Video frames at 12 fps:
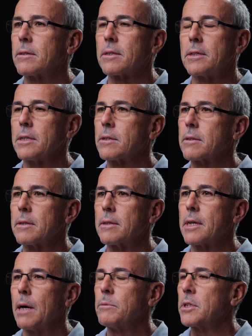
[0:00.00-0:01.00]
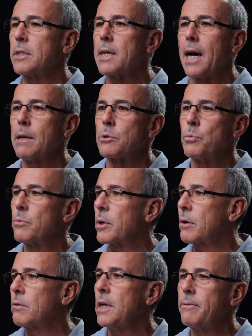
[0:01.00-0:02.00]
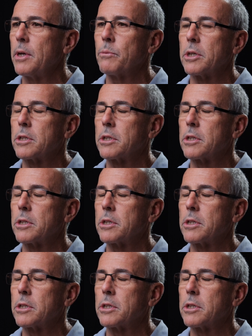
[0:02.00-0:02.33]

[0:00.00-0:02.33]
just comes at times when we're grieving, we're